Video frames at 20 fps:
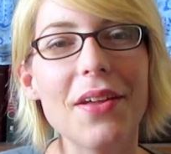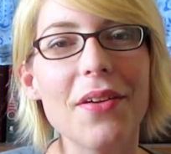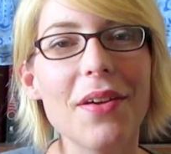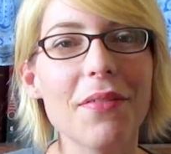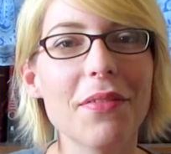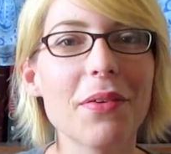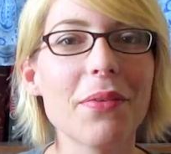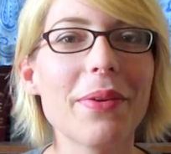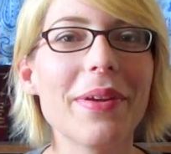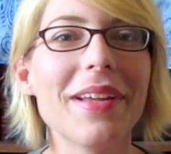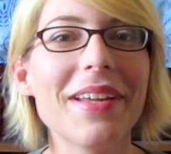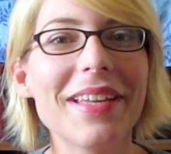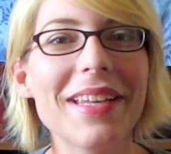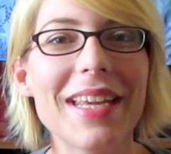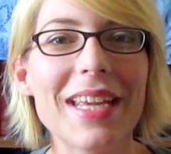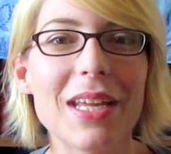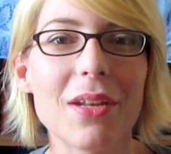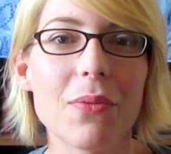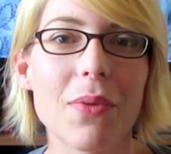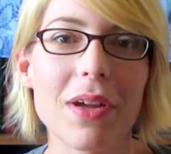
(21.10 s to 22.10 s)
everyone,
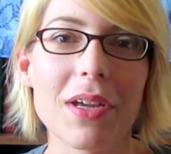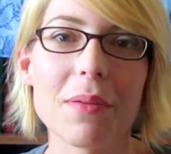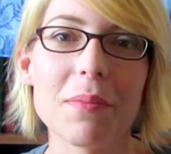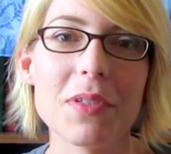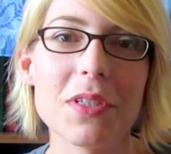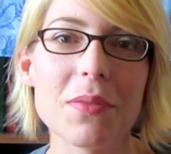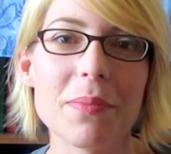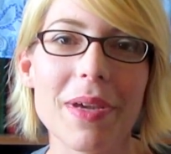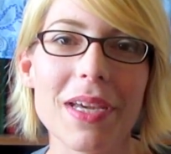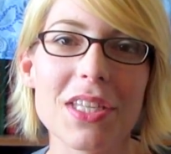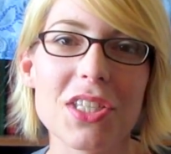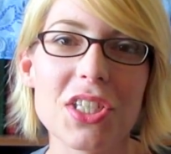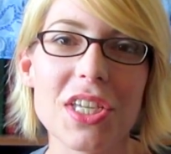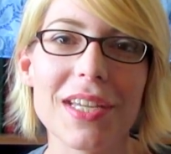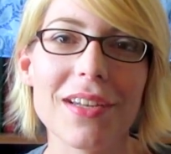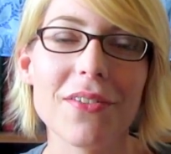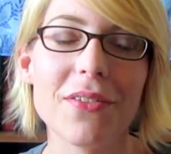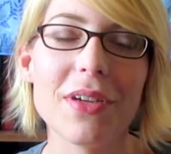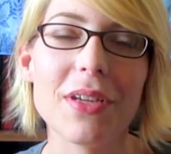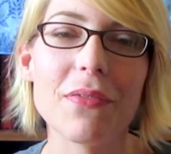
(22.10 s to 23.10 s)
and welcome to my
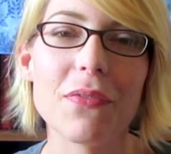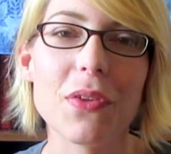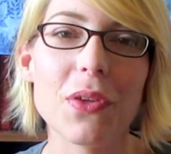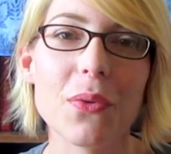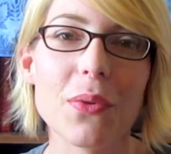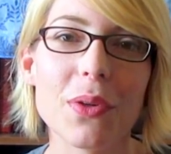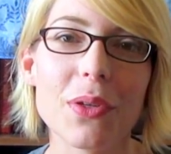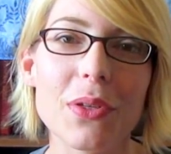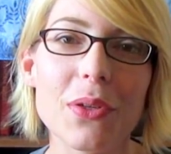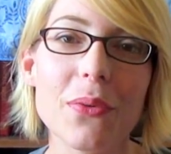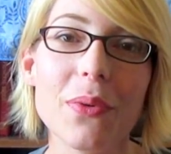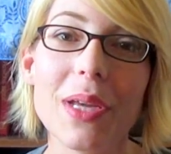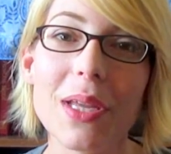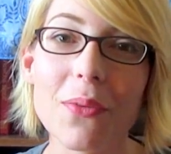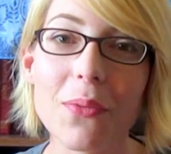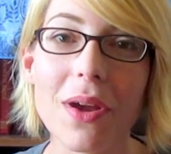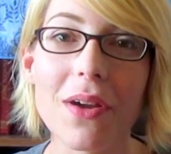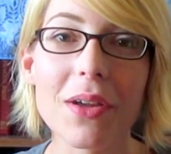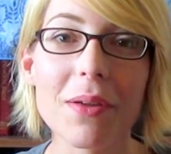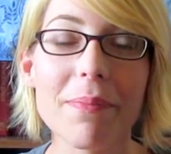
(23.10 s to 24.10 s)
channel if you are new,
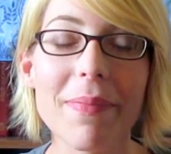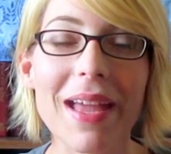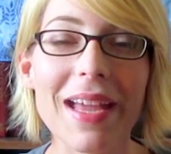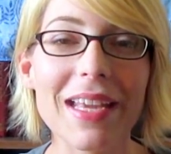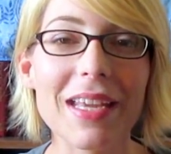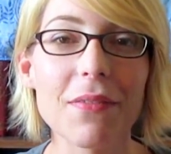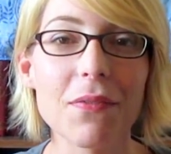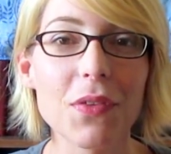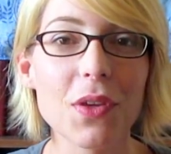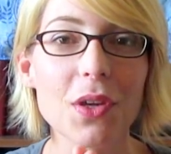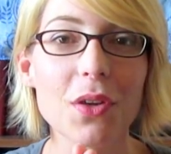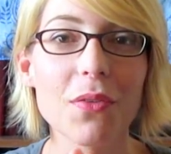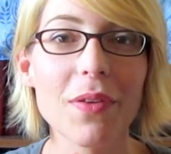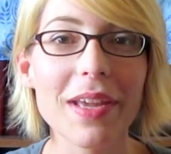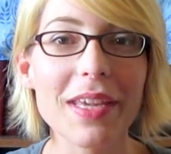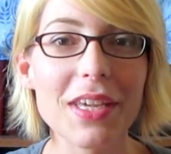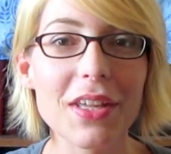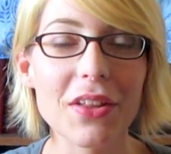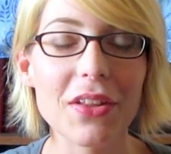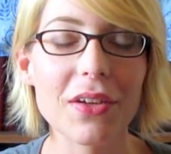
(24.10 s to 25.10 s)
and welcome back if you're a
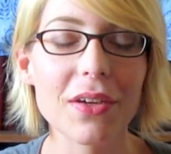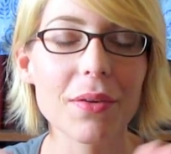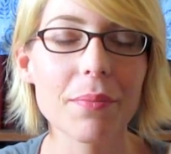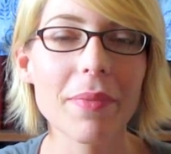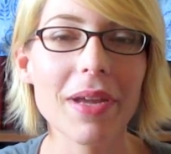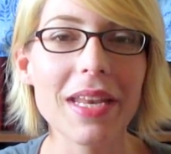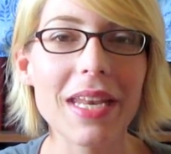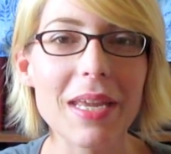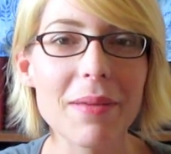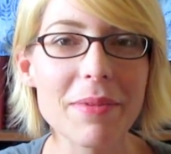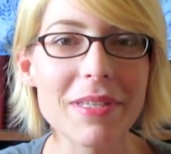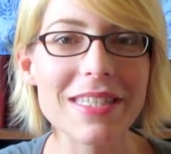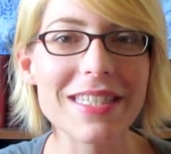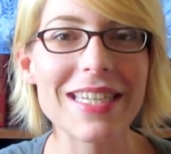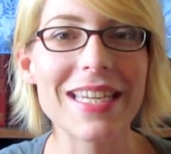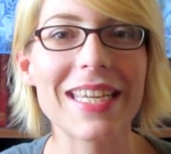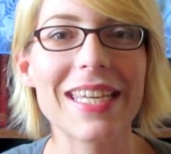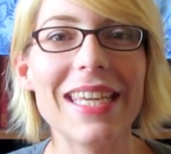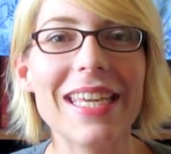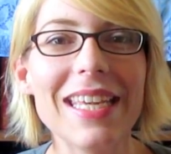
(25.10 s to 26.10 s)
regular. My name is
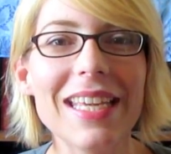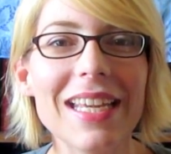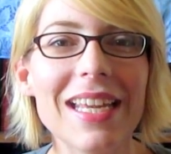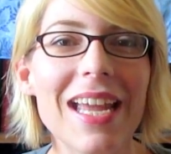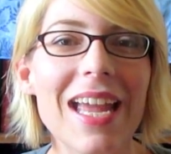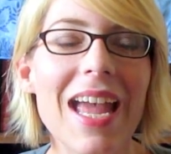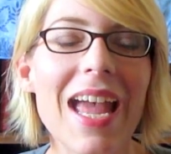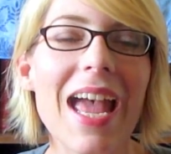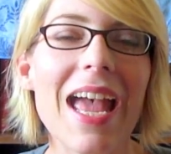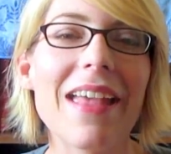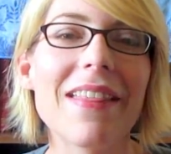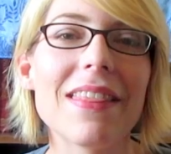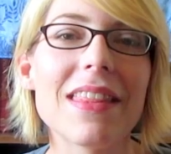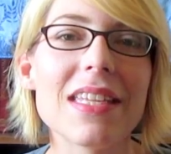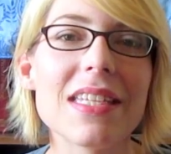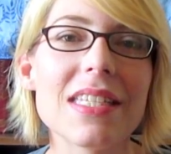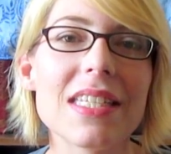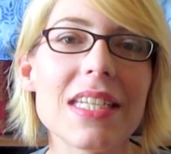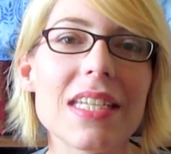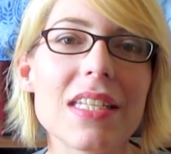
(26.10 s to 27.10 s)
Nikki, and
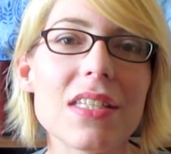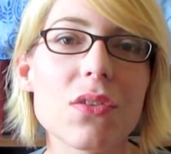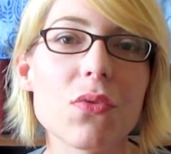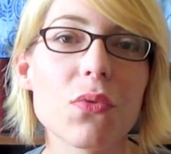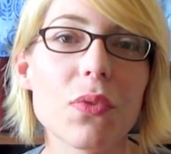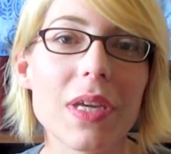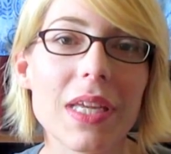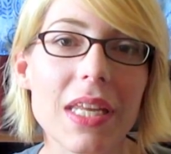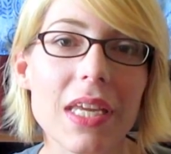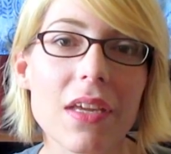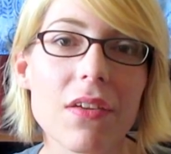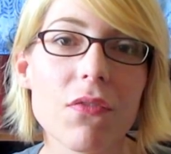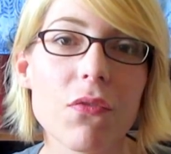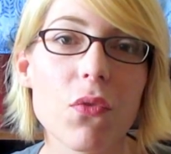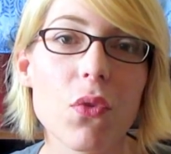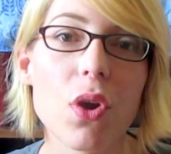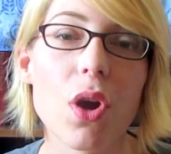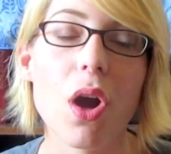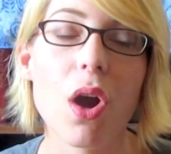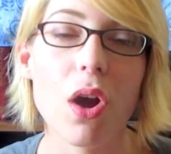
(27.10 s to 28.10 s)
this is a reading
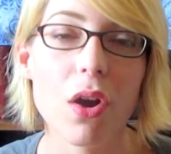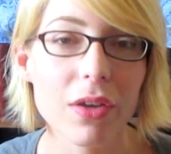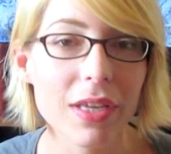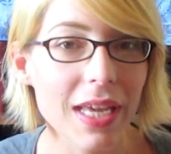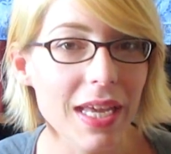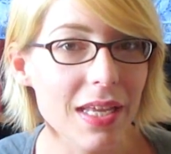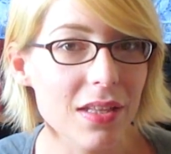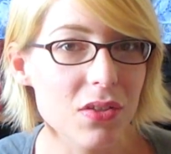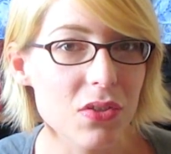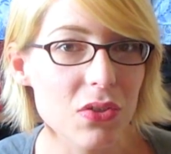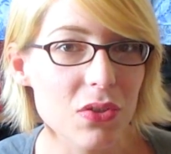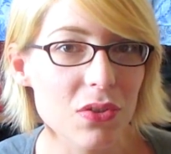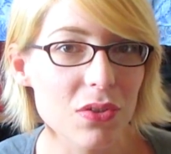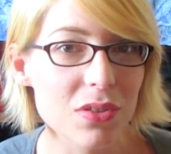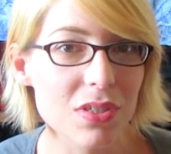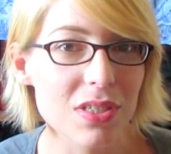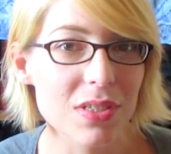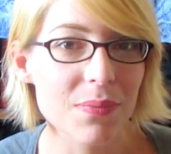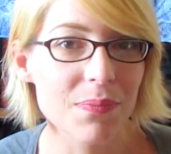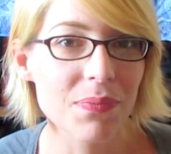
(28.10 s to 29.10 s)
for all
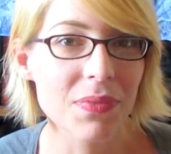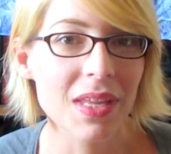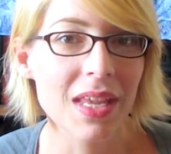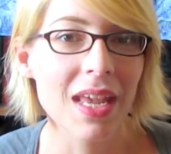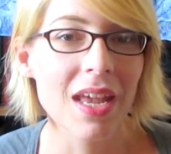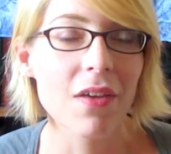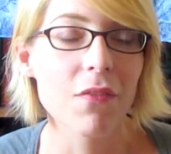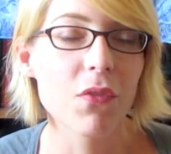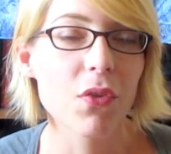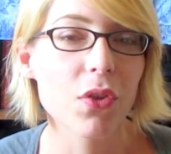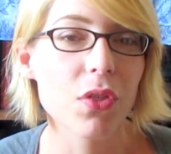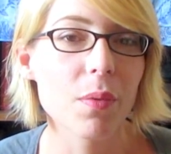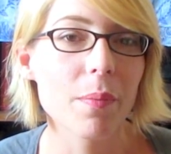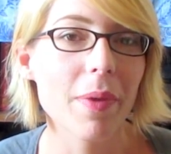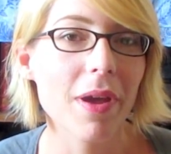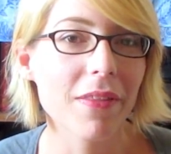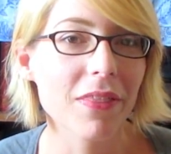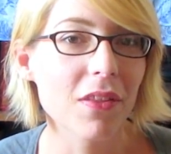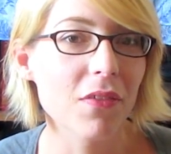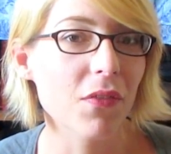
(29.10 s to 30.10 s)
Cancers for the
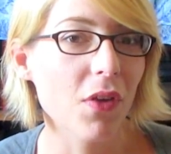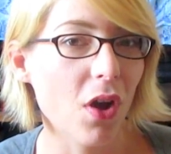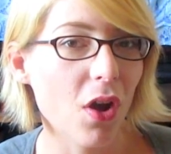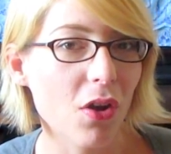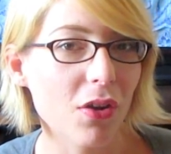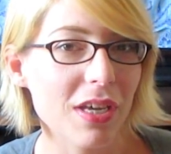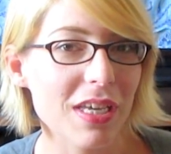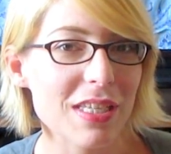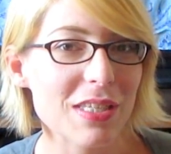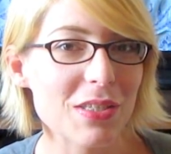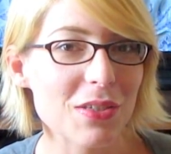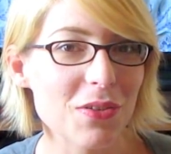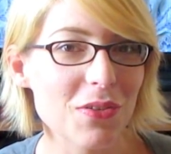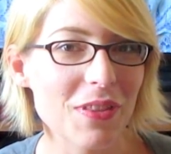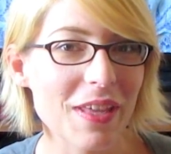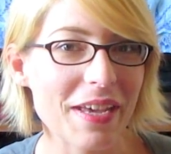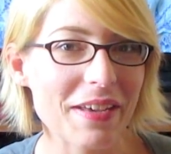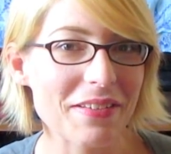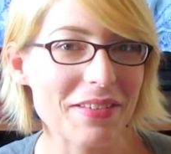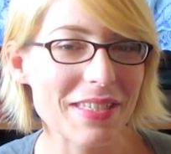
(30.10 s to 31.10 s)
month of August
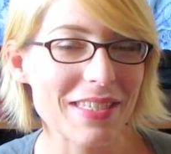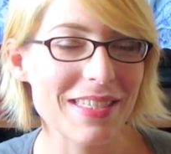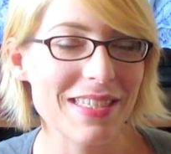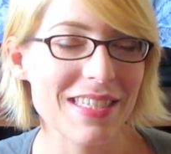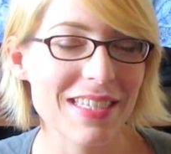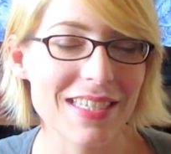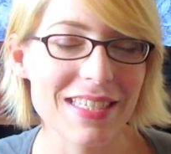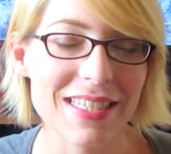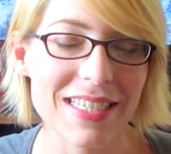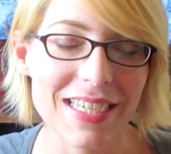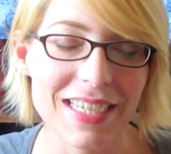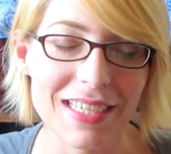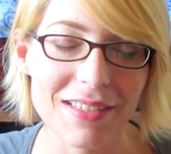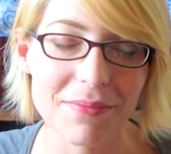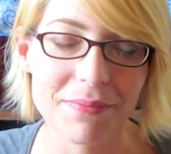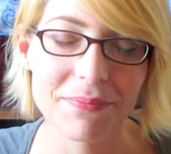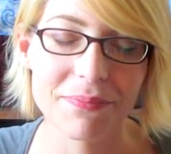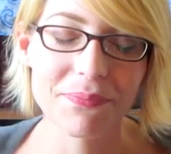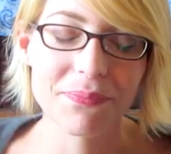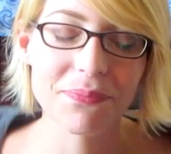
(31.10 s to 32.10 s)
2016.